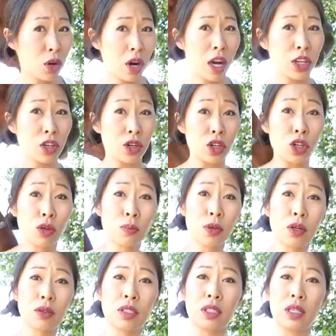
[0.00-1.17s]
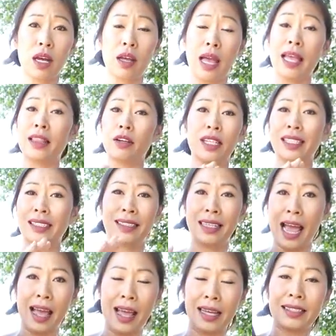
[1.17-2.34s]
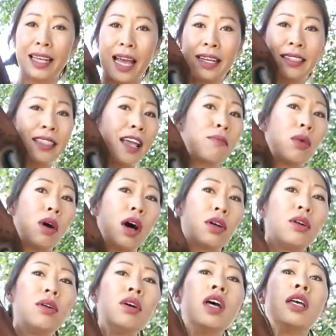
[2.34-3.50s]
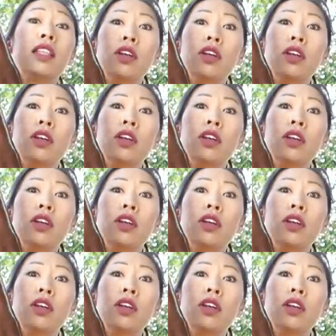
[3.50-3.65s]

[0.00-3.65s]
on your new boots, and they're the exact same model.